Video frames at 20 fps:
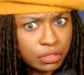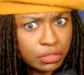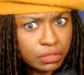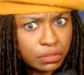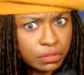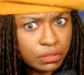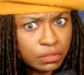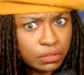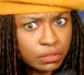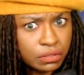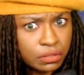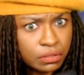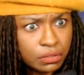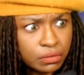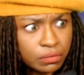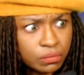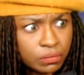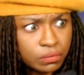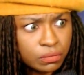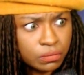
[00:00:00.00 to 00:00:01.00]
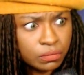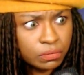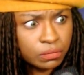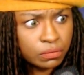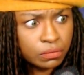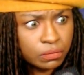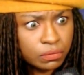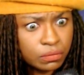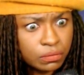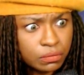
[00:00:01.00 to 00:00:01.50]

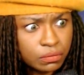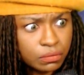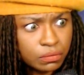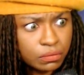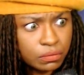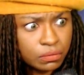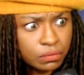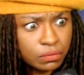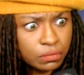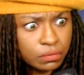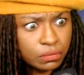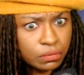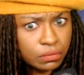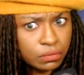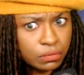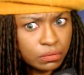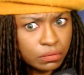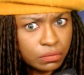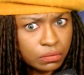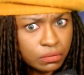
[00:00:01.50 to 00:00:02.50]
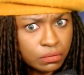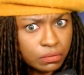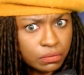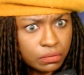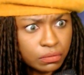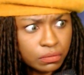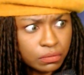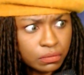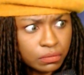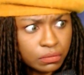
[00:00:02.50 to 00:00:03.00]

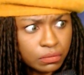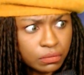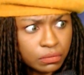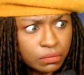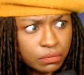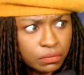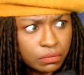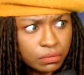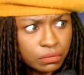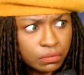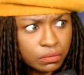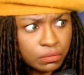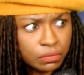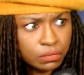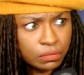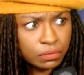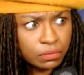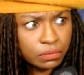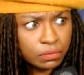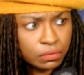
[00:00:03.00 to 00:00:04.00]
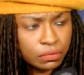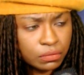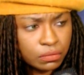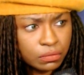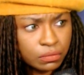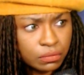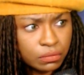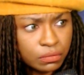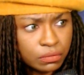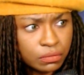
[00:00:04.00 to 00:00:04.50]
(no one is talking)